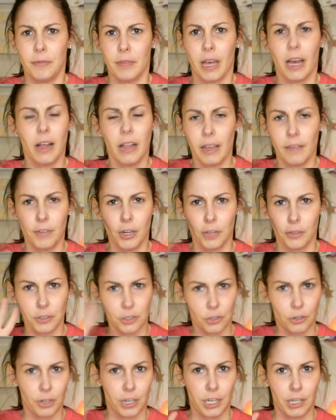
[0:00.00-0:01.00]
I'll have it on the
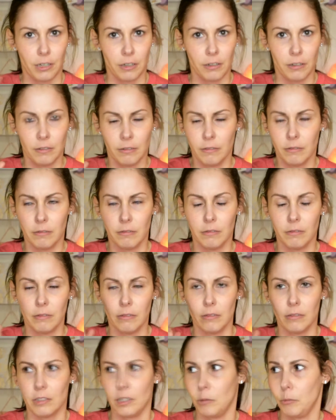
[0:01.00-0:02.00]
screen
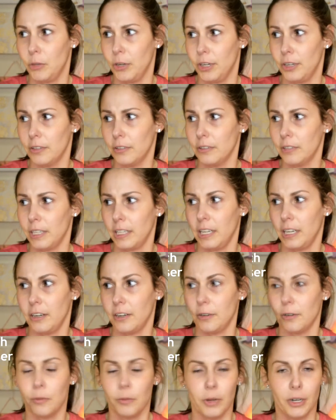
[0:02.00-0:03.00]
somewhere, like
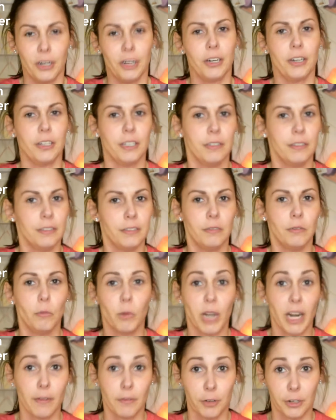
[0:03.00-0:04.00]
here, where,
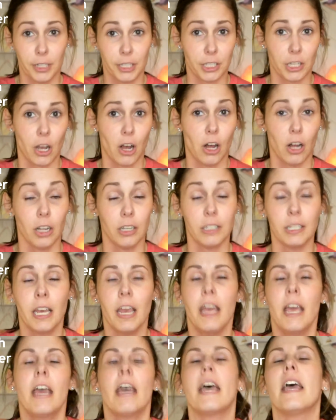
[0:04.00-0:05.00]
whatever it's called.
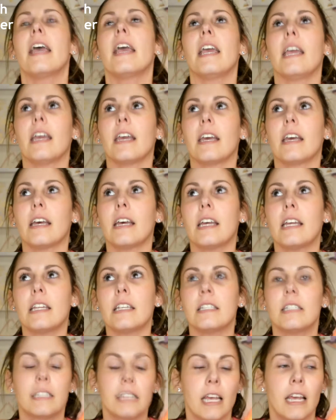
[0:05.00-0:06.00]

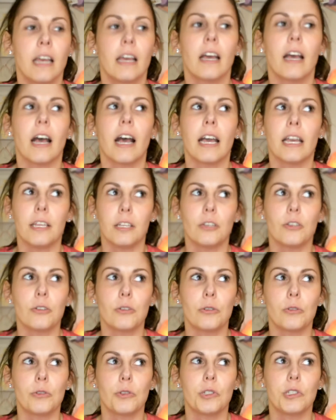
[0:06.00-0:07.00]
And I
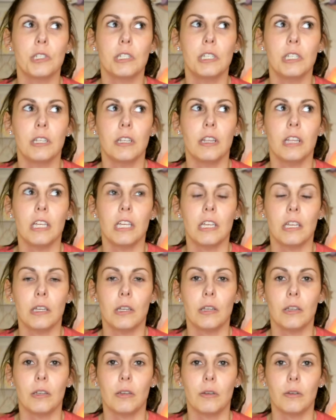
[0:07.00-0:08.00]
used
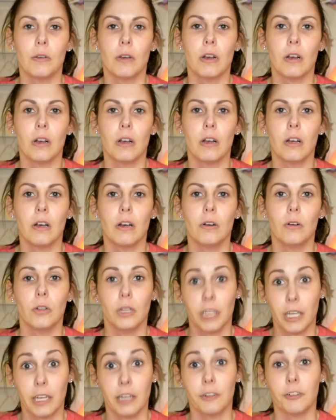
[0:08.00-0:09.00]
the
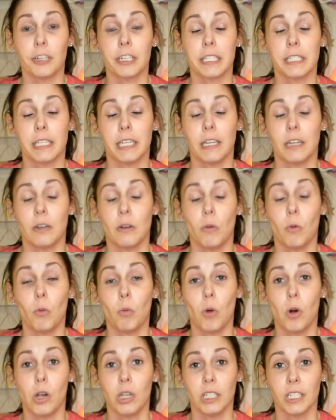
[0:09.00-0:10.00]
Ole Henriksen
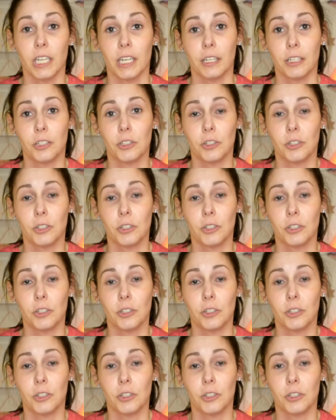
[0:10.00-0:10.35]
Walnut